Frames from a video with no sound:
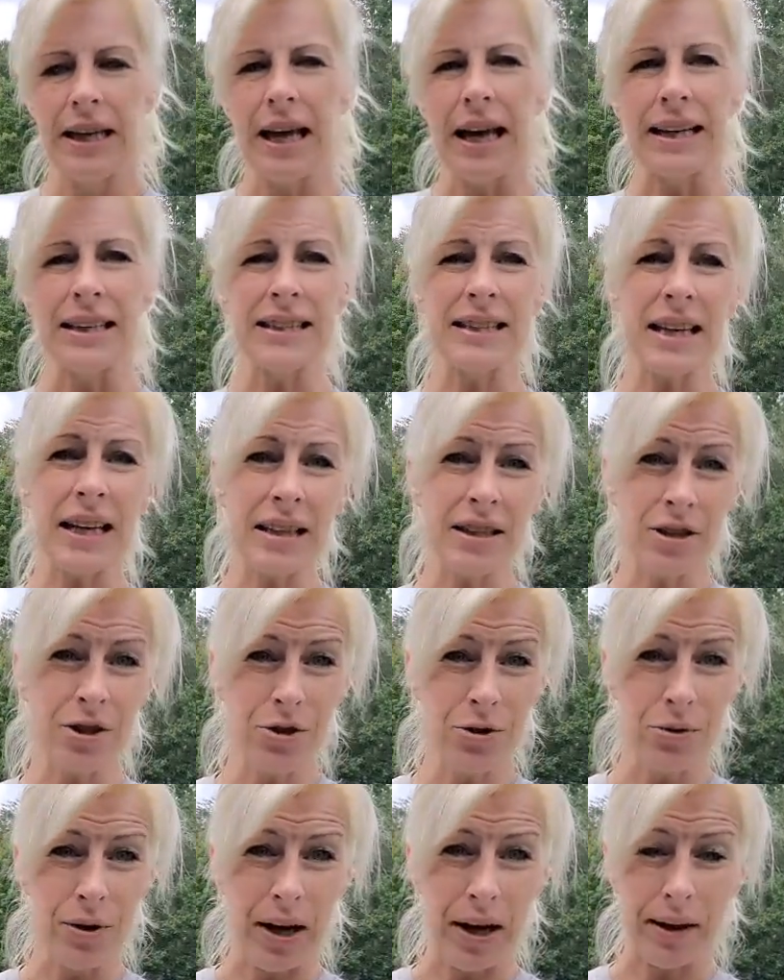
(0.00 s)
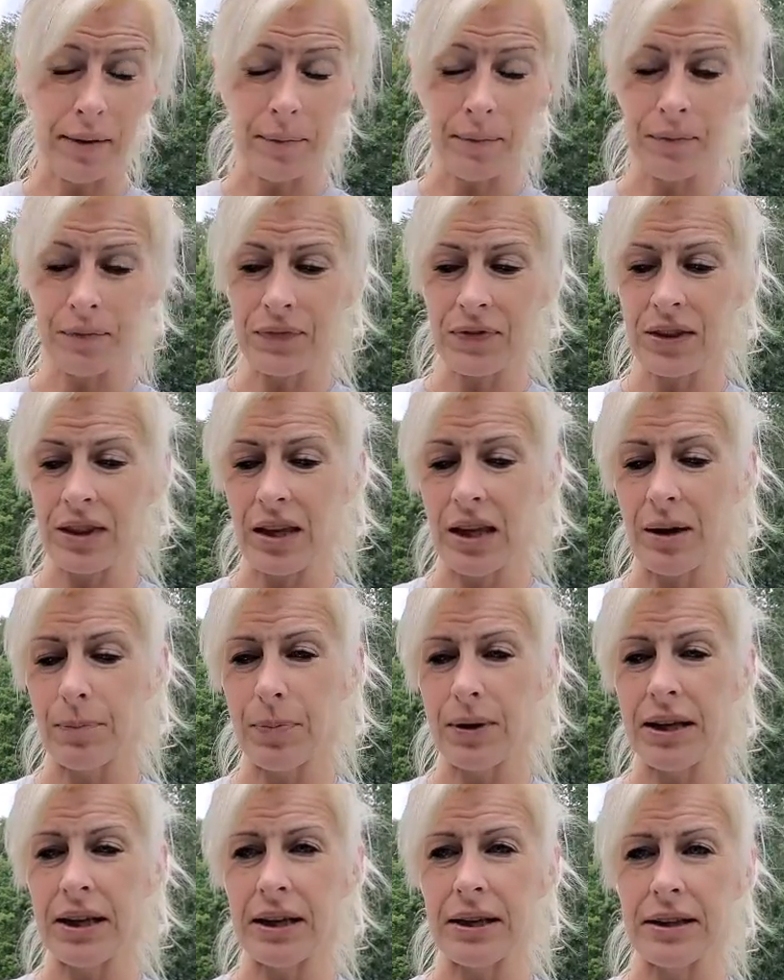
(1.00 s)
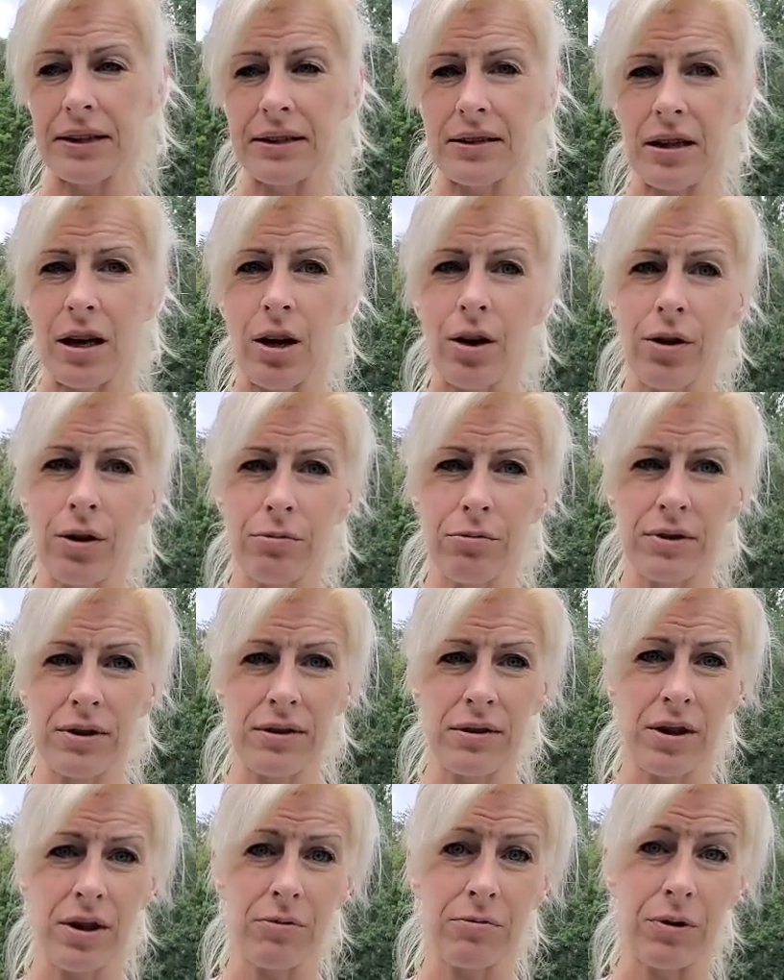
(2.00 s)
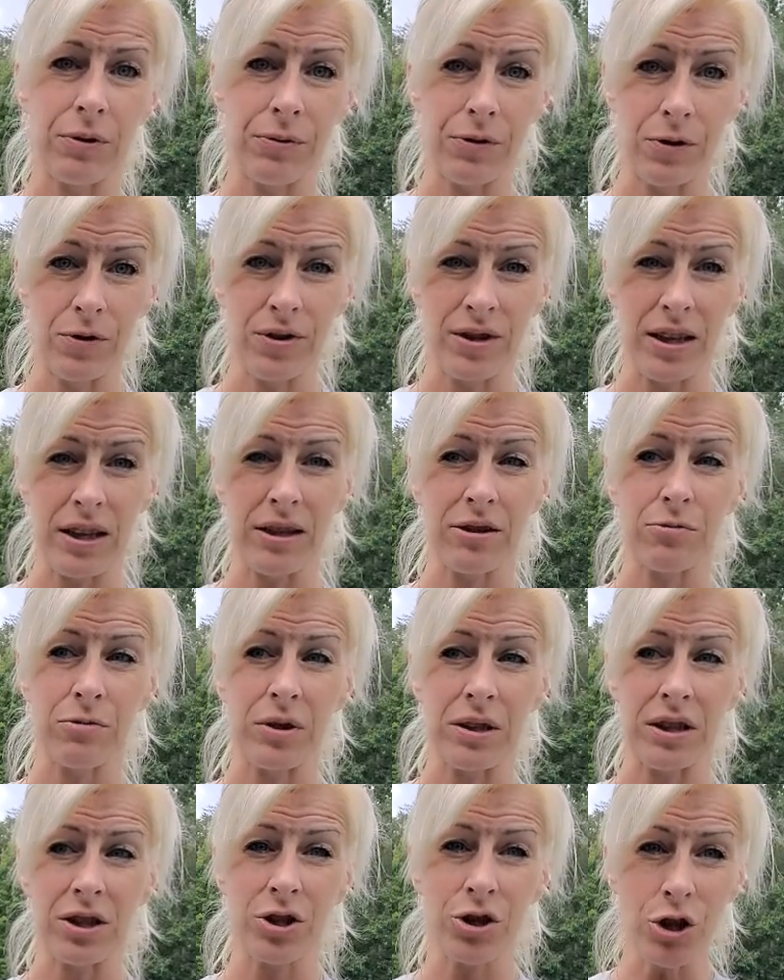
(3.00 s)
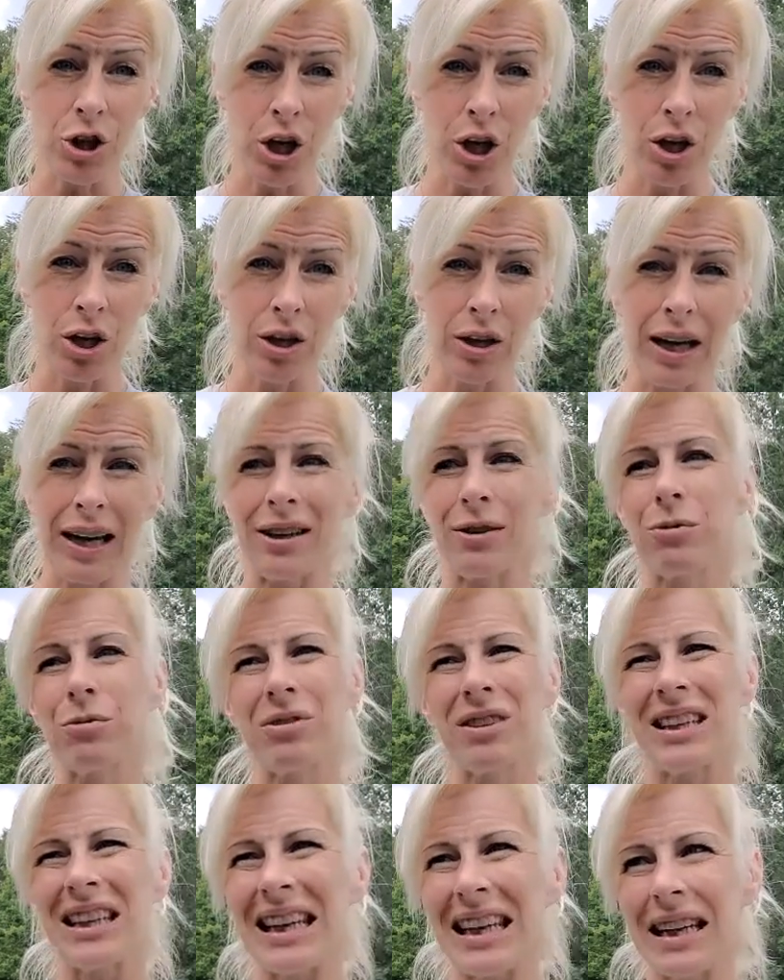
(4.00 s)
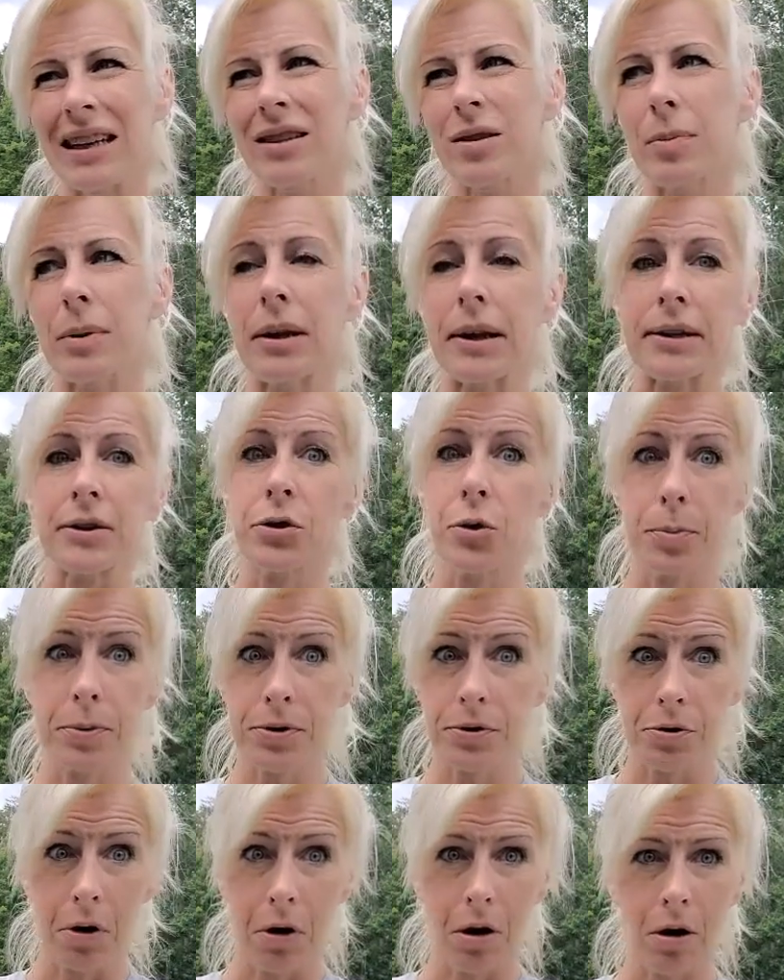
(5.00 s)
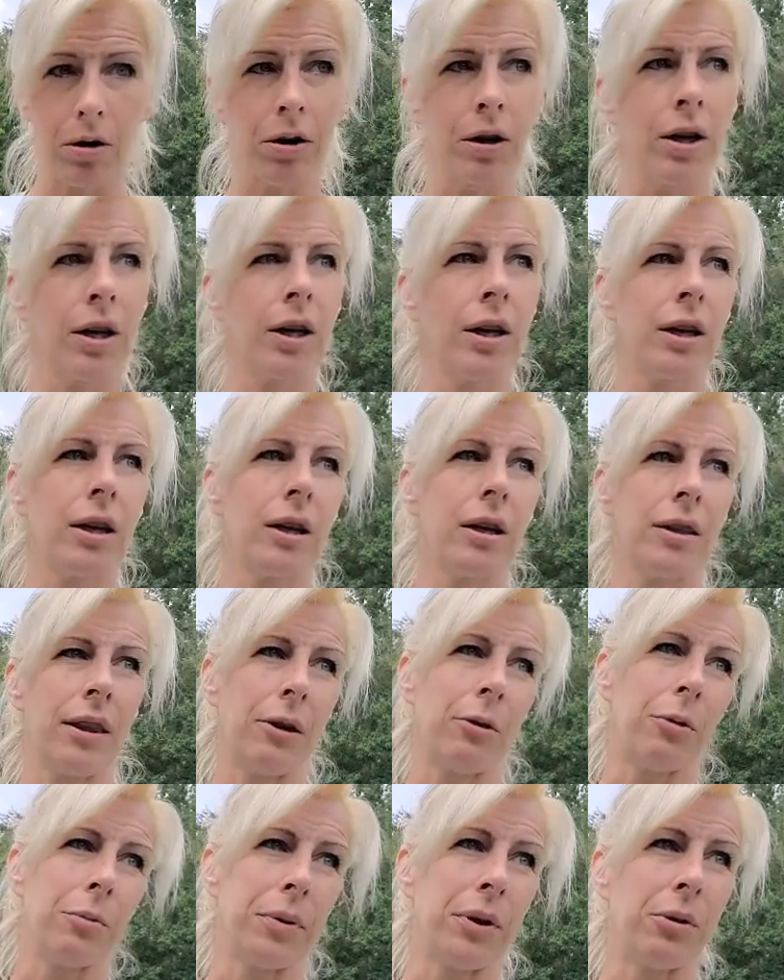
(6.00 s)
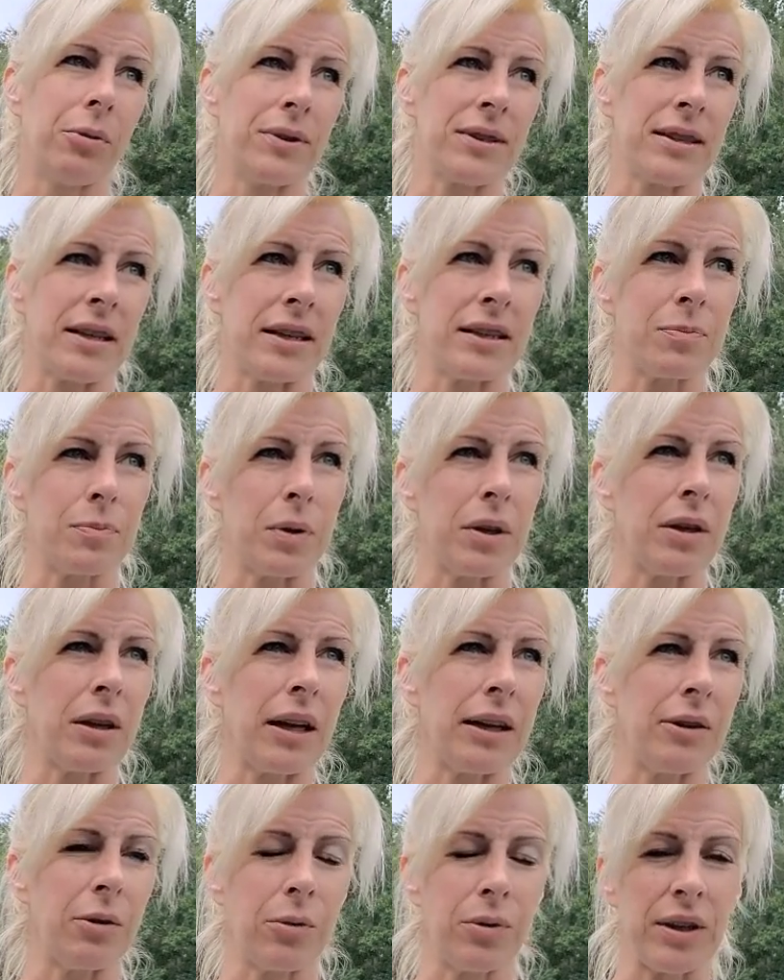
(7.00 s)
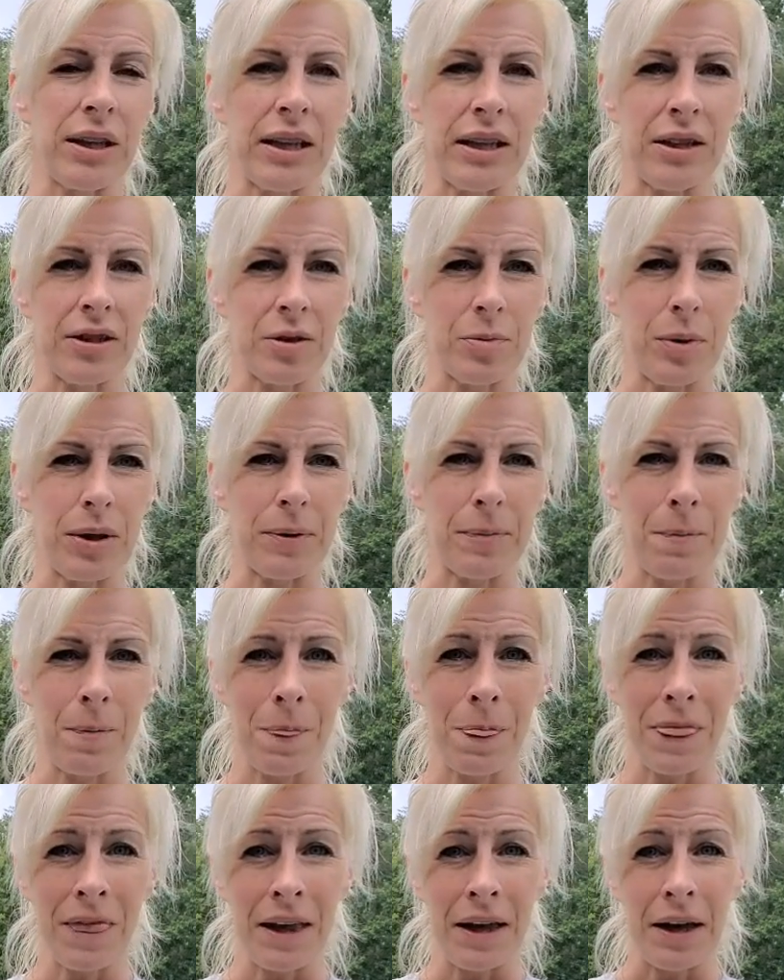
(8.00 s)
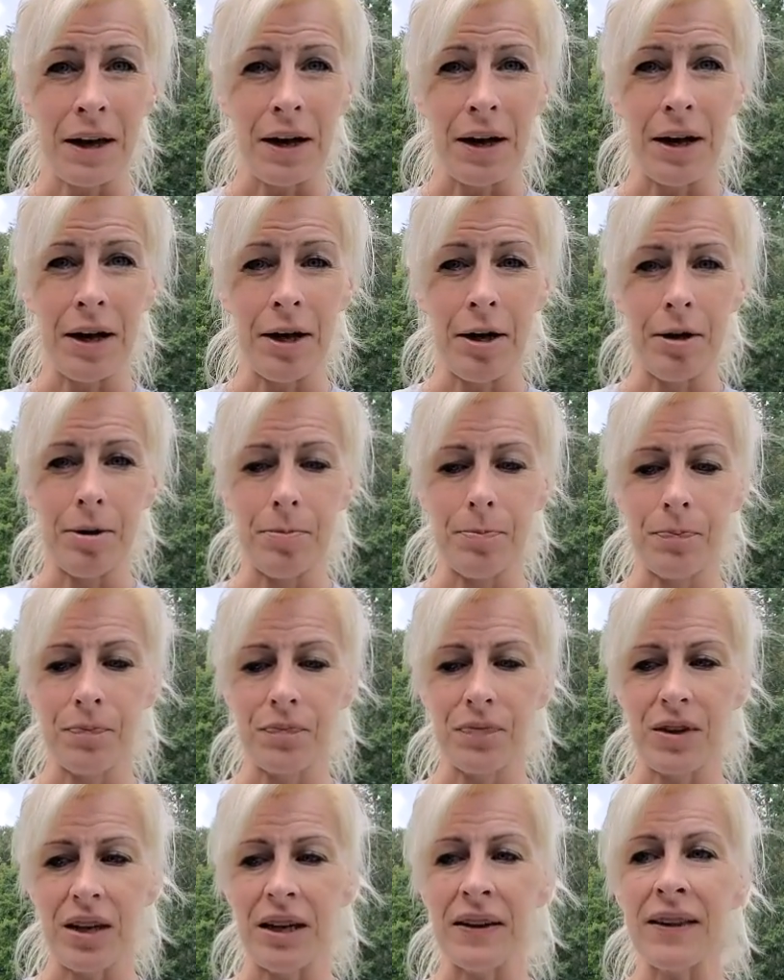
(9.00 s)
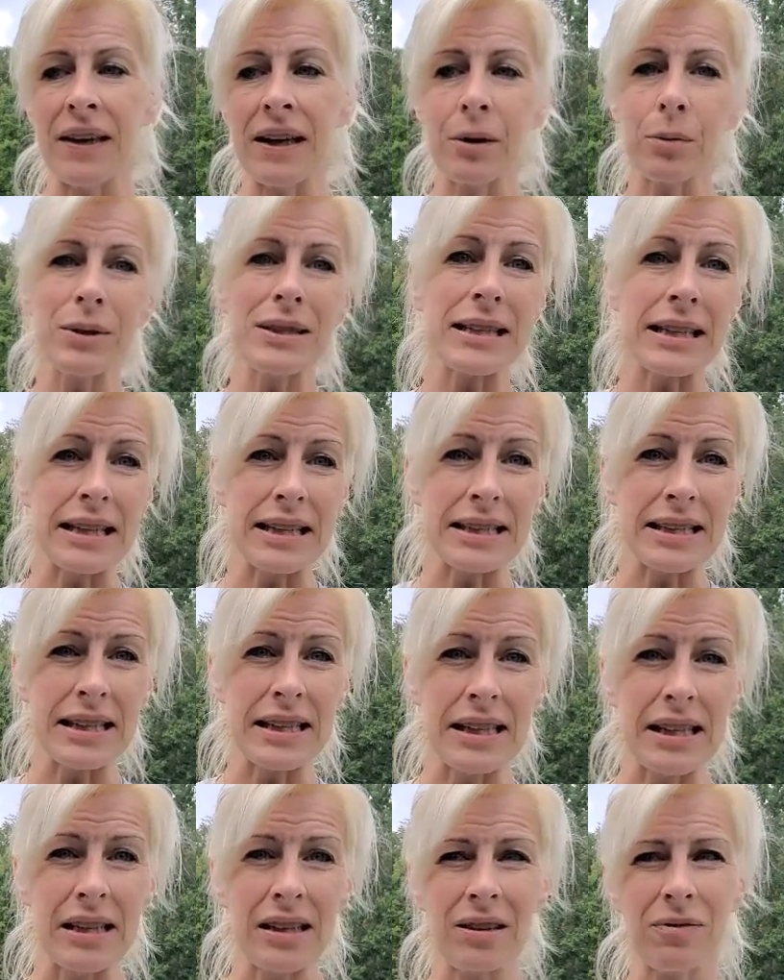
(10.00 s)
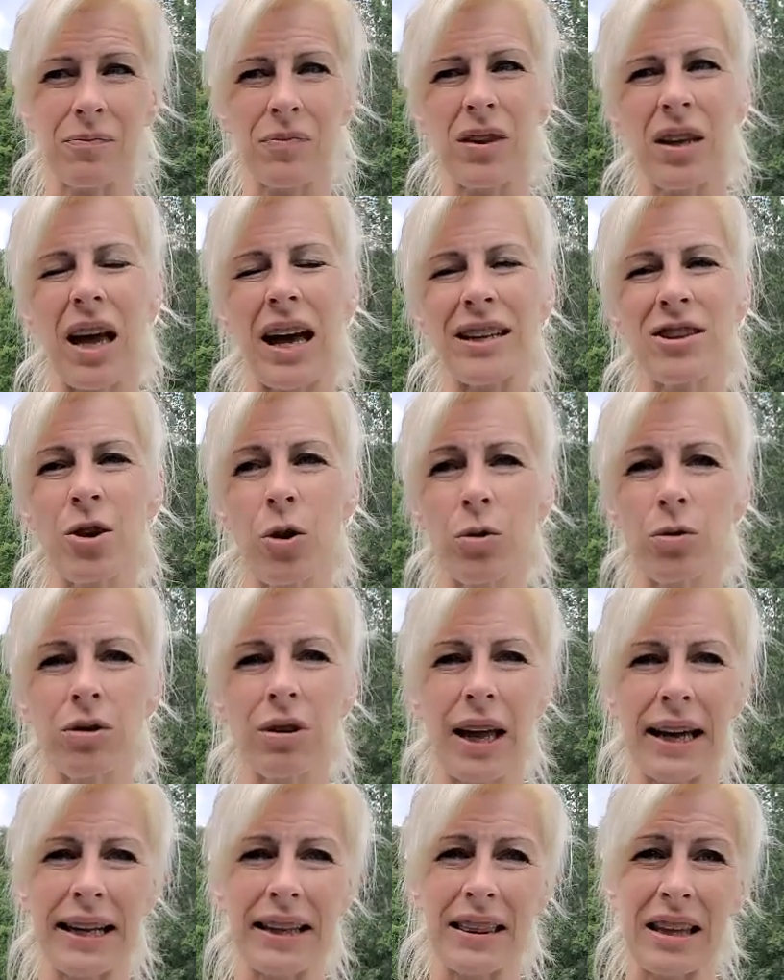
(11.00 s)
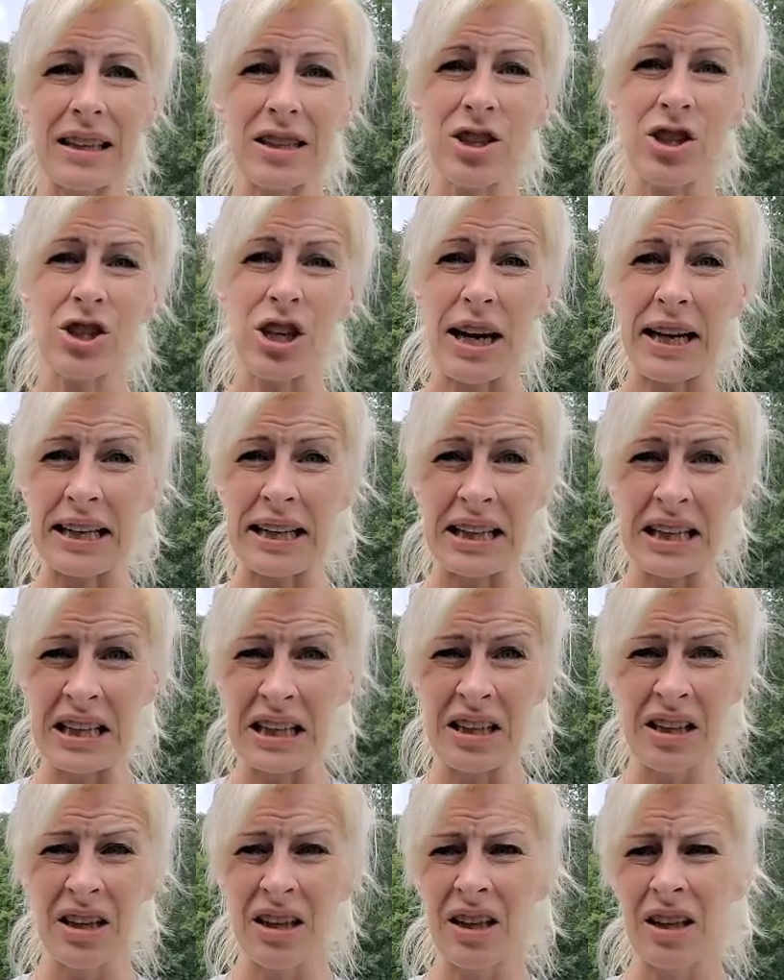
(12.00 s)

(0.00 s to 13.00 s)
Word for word: I decided to do that because all the, re the reviews say it's really strong. I don't need it to be like super strong. That would be always nice, but I don't need it to be. Um, and that it was easy. I don't like that shiny,